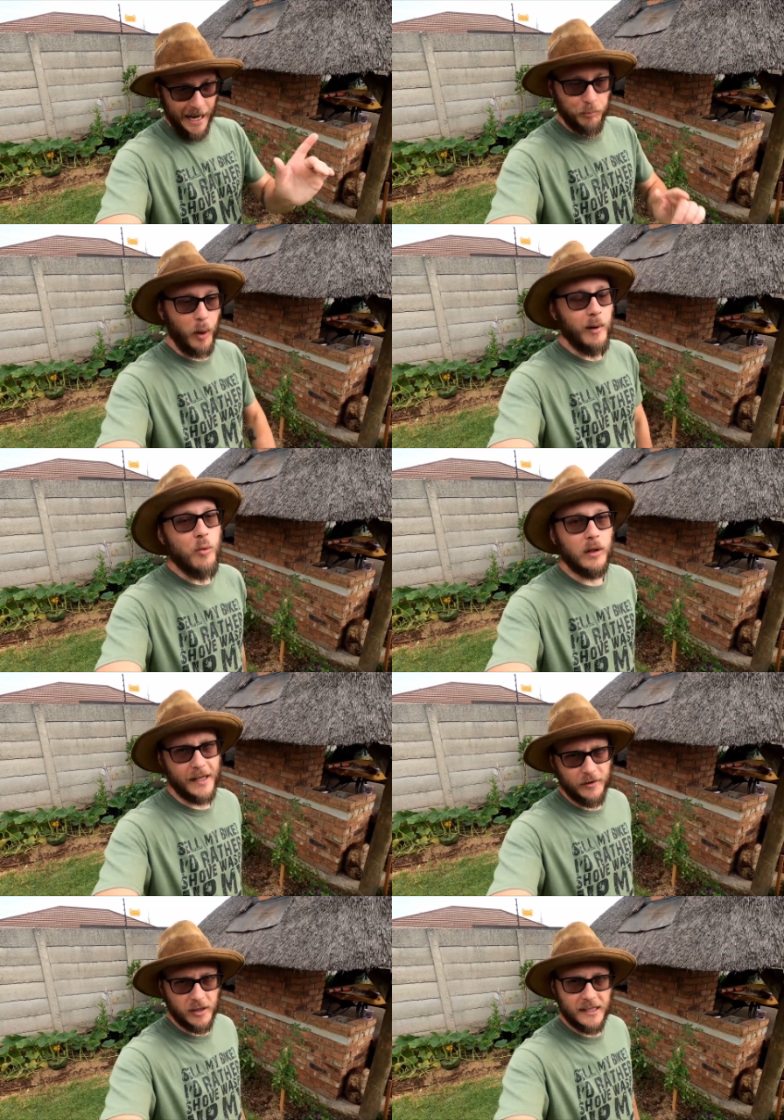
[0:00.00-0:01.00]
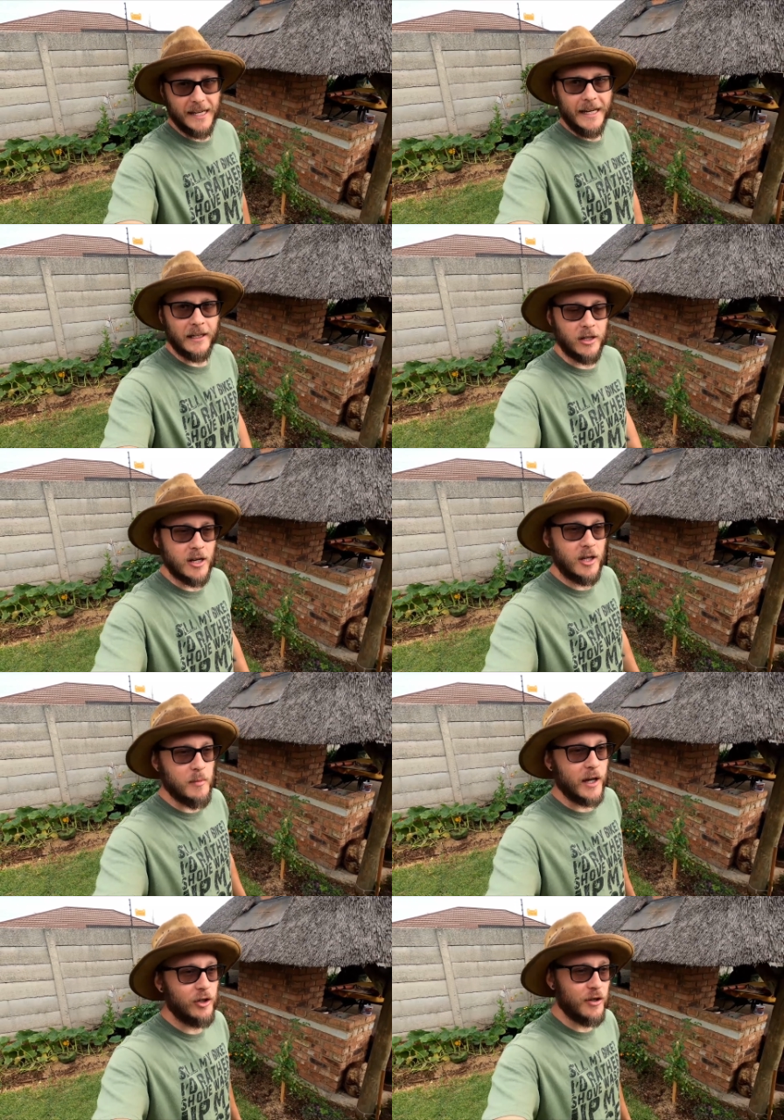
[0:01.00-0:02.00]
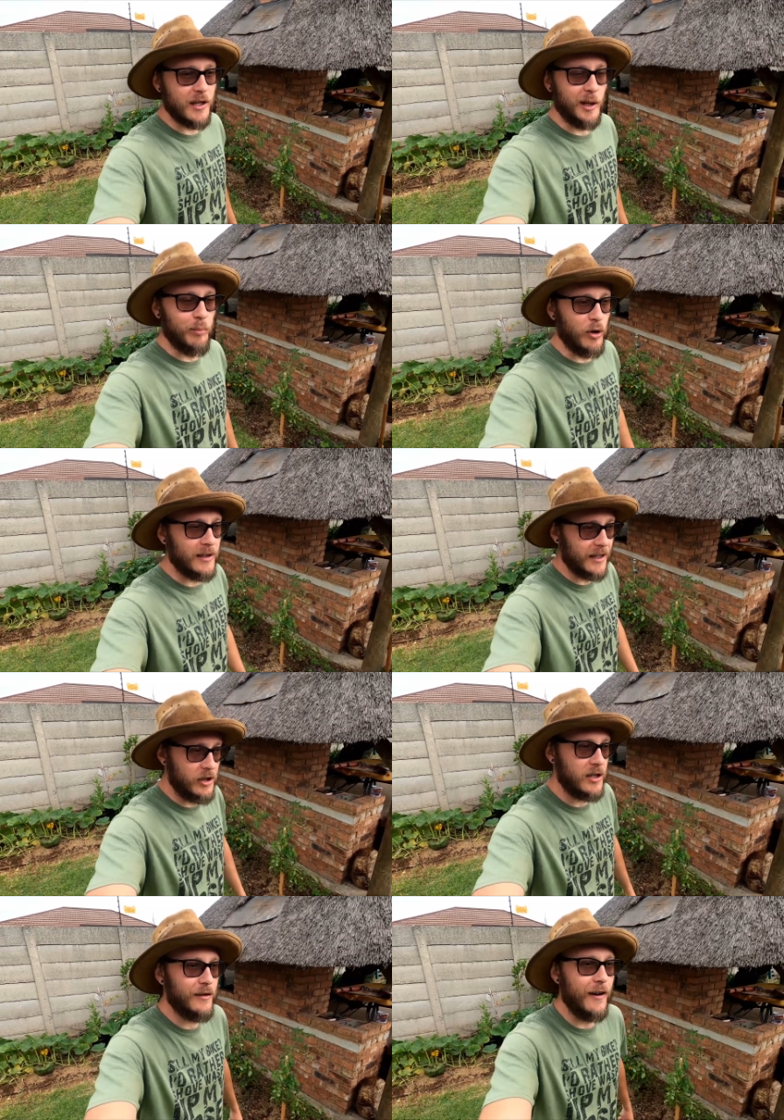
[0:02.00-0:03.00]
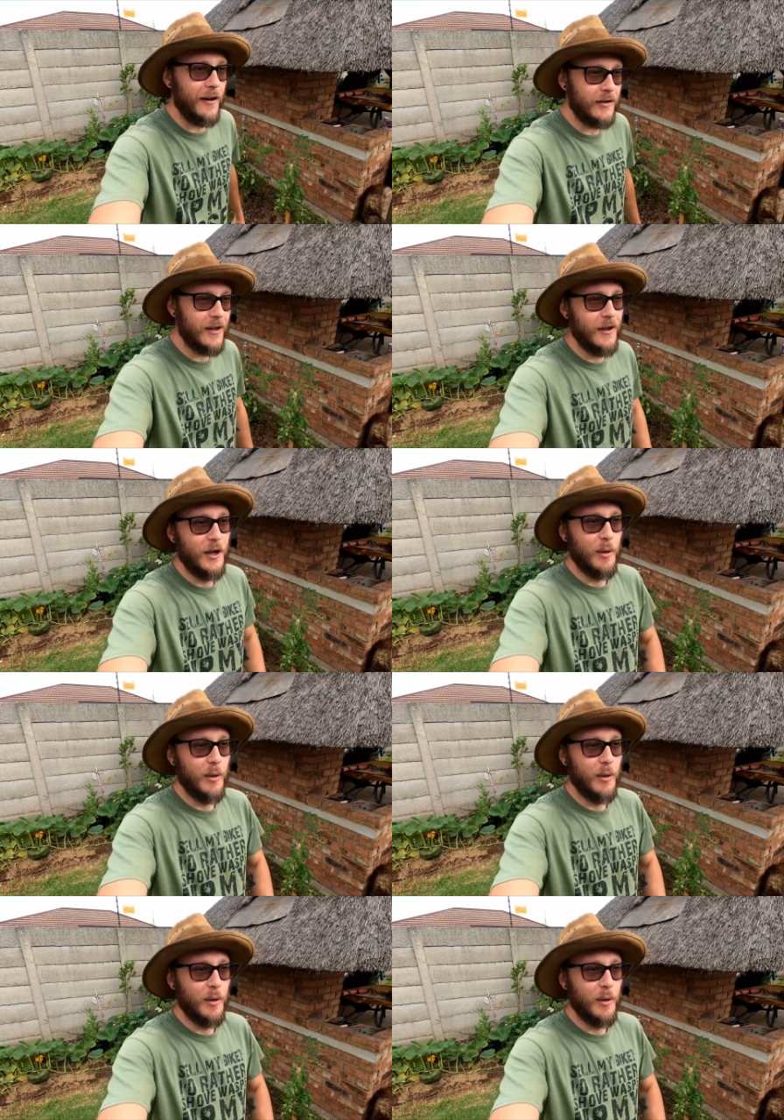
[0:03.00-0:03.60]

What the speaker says: I probably will have to stake it just to make sure that the plant actually survives.